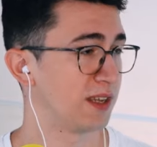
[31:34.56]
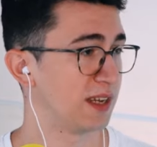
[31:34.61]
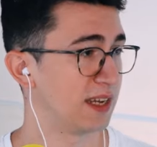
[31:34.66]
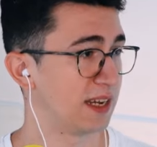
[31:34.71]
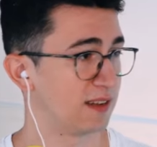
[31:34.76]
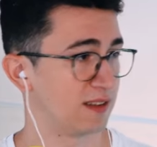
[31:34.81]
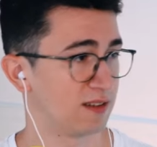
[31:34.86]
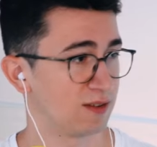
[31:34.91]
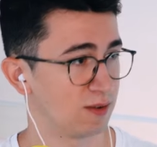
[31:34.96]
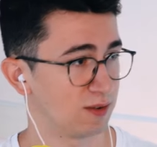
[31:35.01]
whether
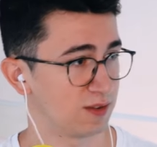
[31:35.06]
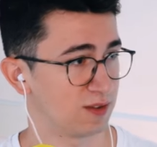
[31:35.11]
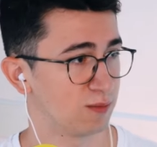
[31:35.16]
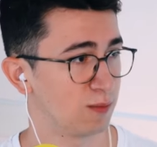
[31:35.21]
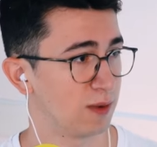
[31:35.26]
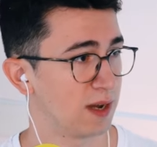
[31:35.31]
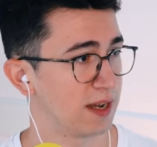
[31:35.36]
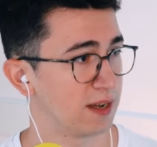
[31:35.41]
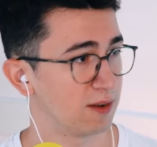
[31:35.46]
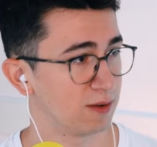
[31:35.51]
X
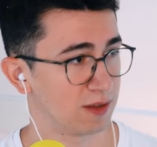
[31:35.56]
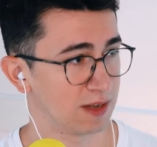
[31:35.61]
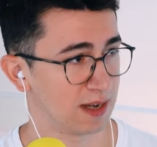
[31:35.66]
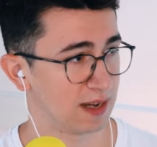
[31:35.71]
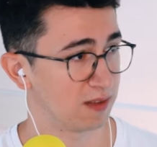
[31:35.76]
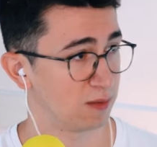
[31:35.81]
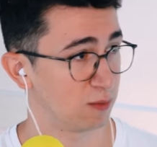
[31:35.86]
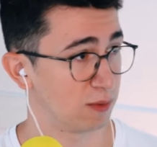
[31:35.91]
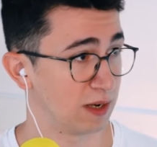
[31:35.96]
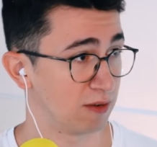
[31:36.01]
causes Y or the
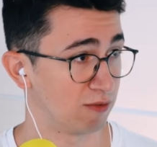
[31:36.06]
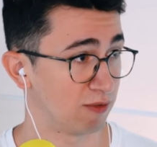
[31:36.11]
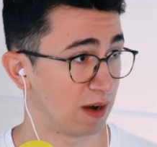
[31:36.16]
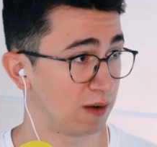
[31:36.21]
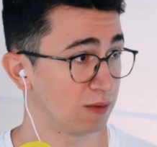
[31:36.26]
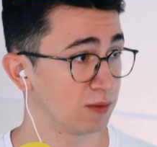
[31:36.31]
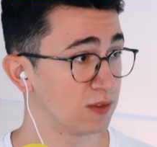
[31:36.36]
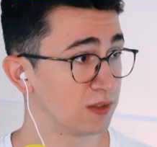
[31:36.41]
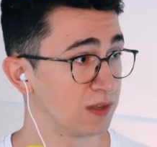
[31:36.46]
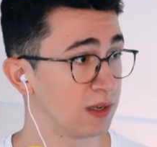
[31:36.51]
other way
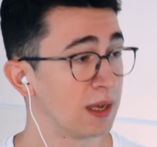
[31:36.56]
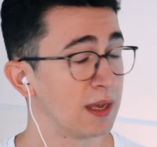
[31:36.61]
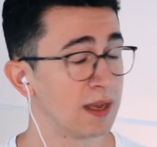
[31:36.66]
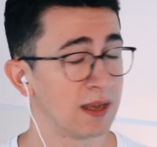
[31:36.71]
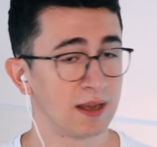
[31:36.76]
around.